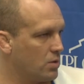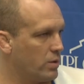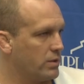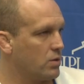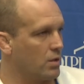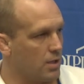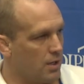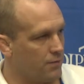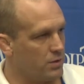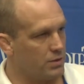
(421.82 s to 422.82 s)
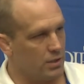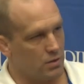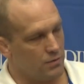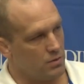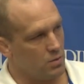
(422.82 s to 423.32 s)
going into our conference here
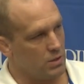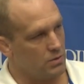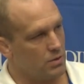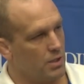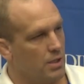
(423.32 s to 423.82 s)
in a few weeks.